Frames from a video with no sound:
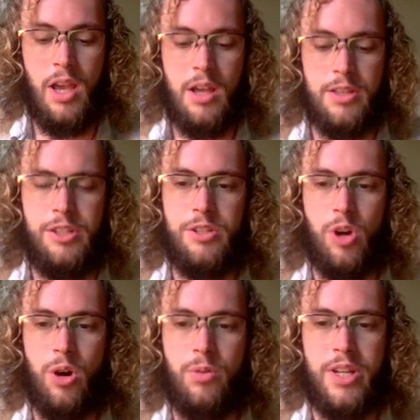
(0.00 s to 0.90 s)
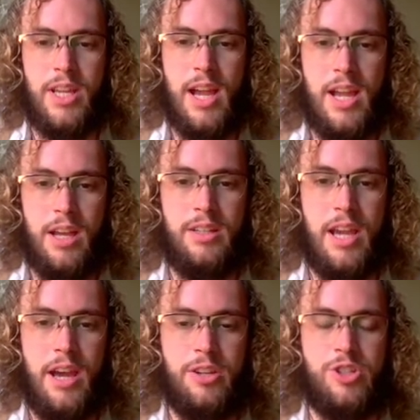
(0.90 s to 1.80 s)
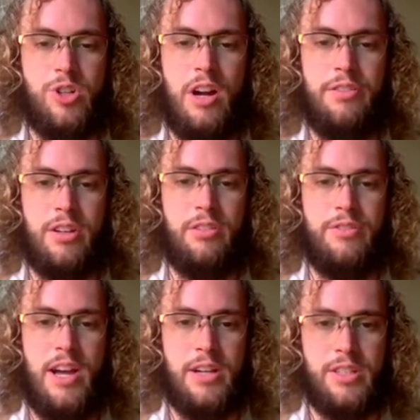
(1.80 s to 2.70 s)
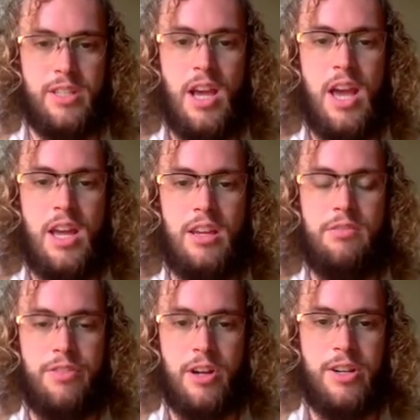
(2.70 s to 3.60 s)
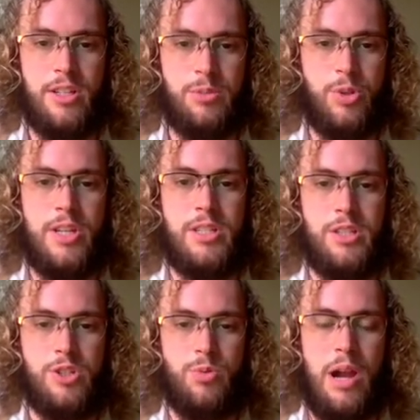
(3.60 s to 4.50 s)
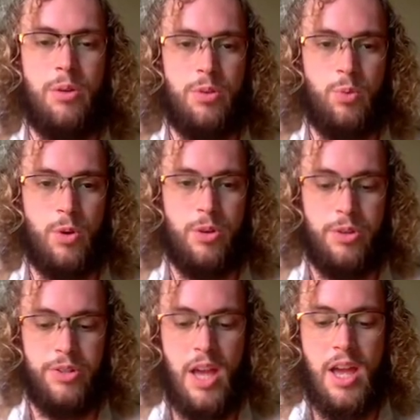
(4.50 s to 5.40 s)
This has already had catastrophic effects in various places throughout the world,